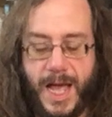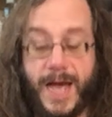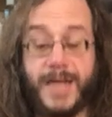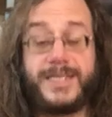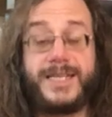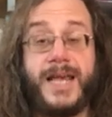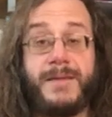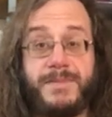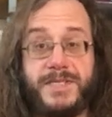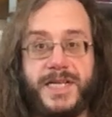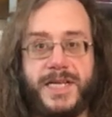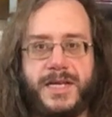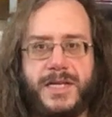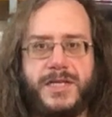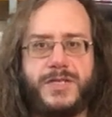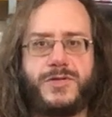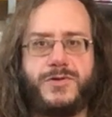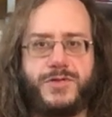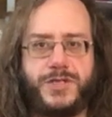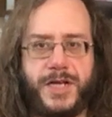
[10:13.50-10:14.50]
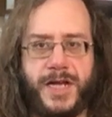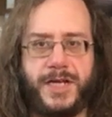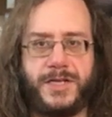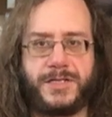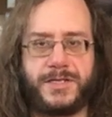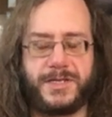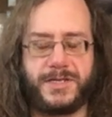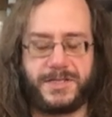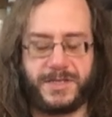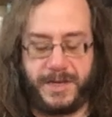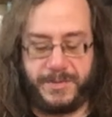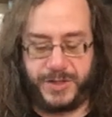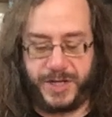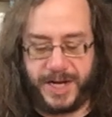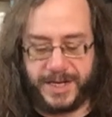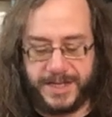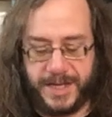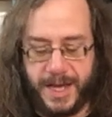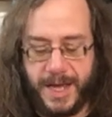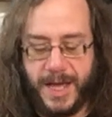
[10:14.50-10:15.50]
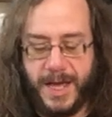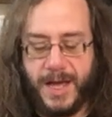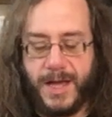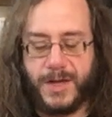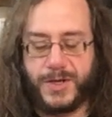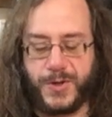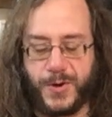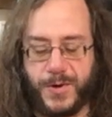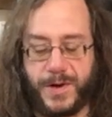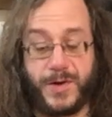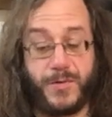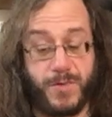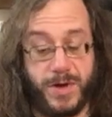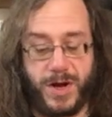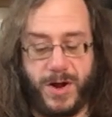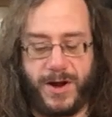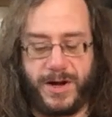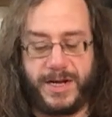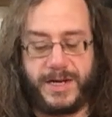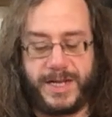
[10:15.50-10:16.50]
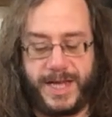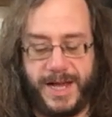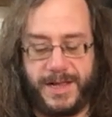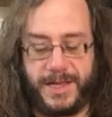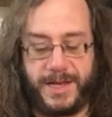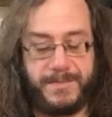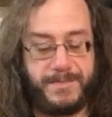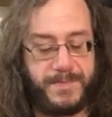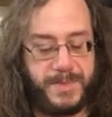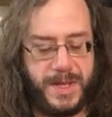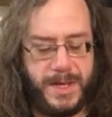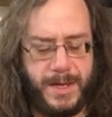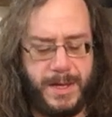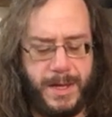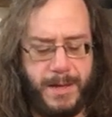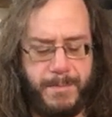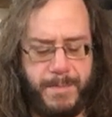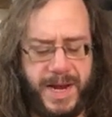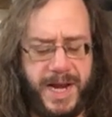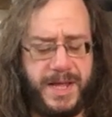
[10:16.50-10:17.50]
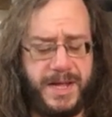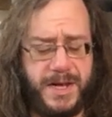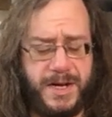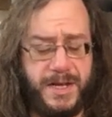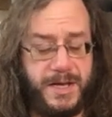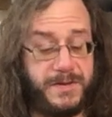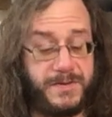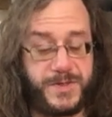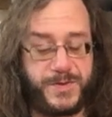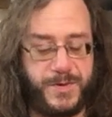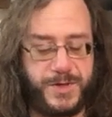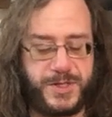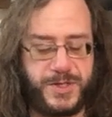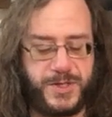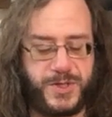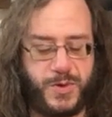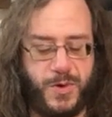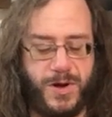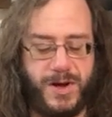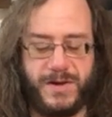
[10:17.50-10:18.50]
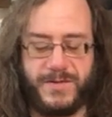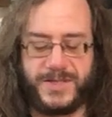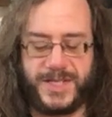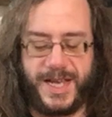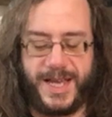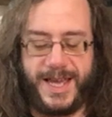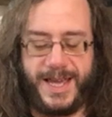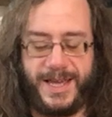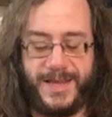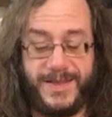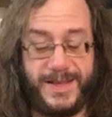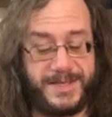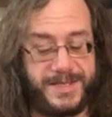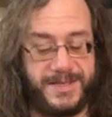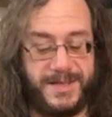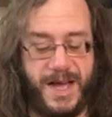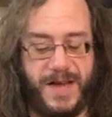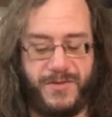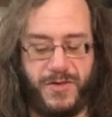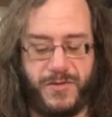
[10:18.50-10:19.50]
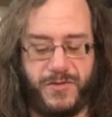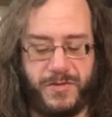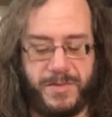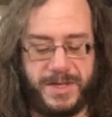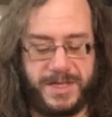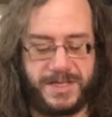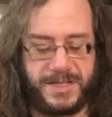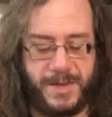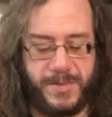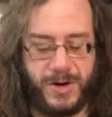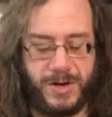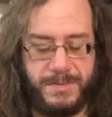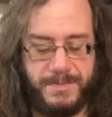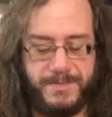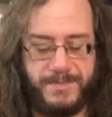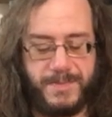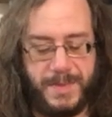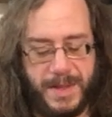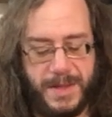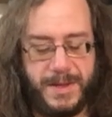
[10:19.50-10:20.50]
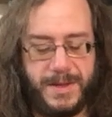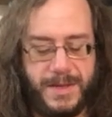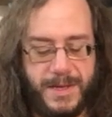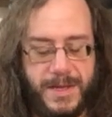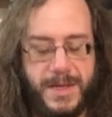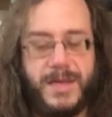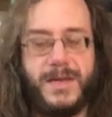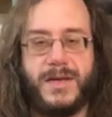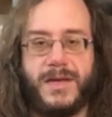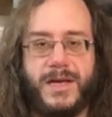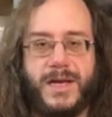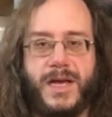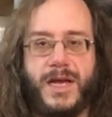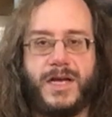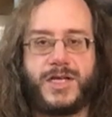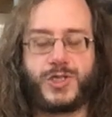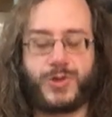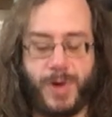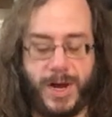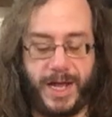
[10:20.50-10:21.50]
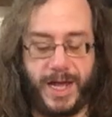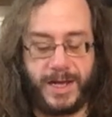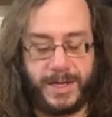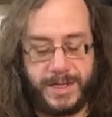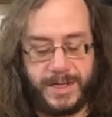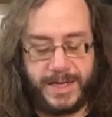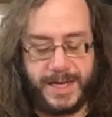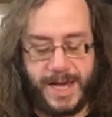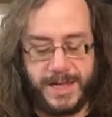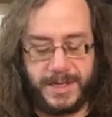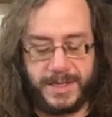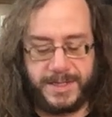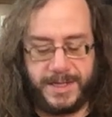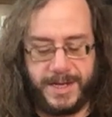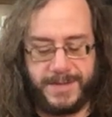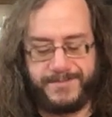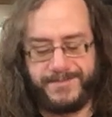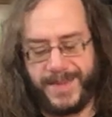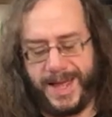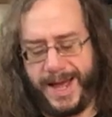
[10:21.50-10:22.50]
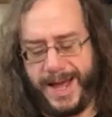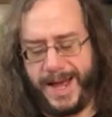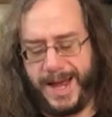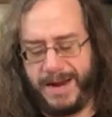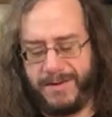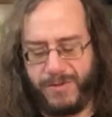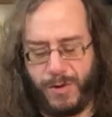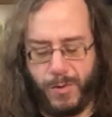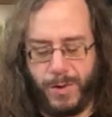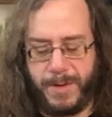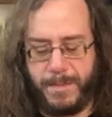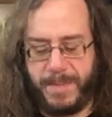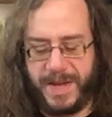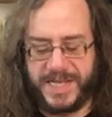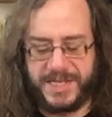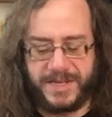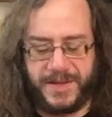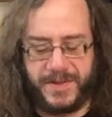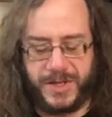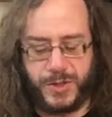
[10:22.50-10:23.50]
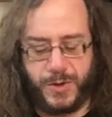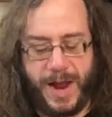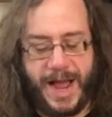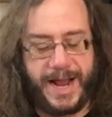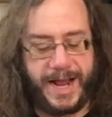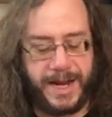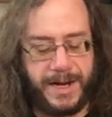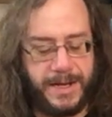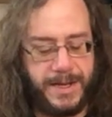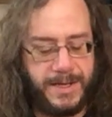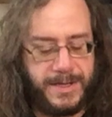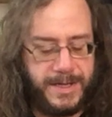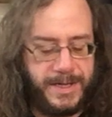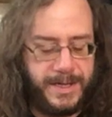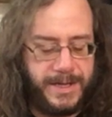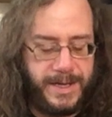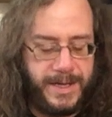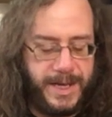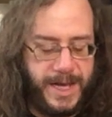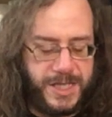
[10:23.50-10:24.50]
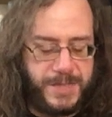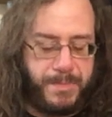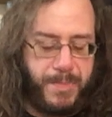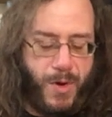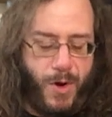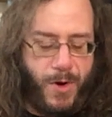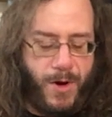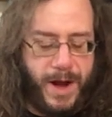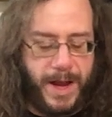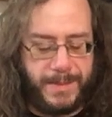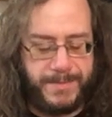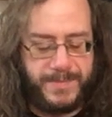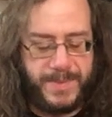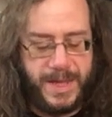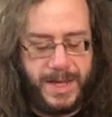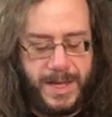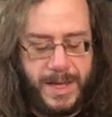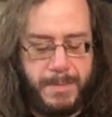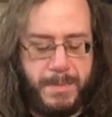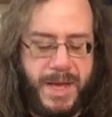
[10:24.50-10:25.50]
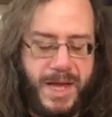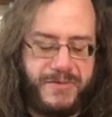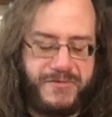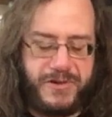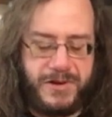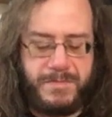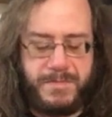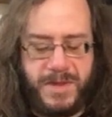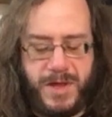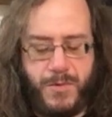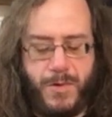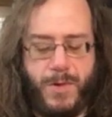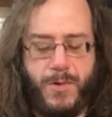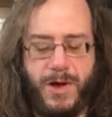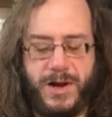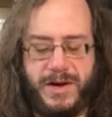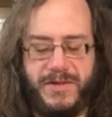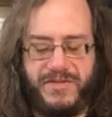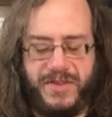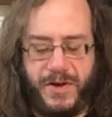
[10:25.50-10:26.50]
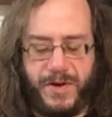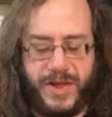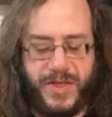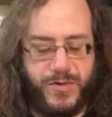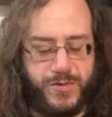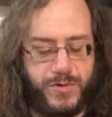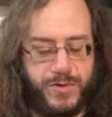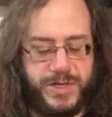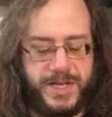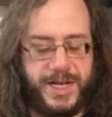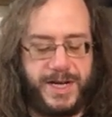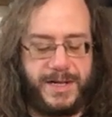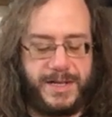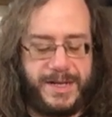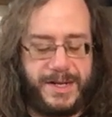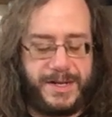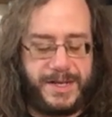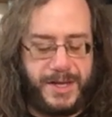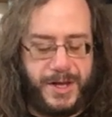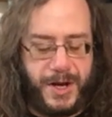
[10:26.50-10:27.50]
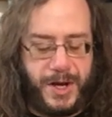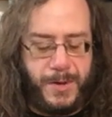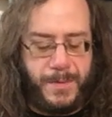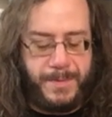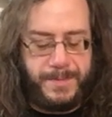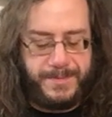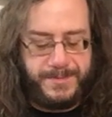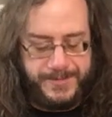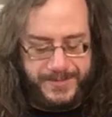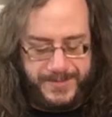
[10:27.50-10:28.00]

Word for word: Attempting to change the subject, Torin regarded Kellen. Betting on elves versus dwarves, eh? That's novel for Midsummer. Shrugging, Kellen said, uh, Everyone bets on the dragon. It's boring. Manfred and me, we wanted to vary the routine a little, you know?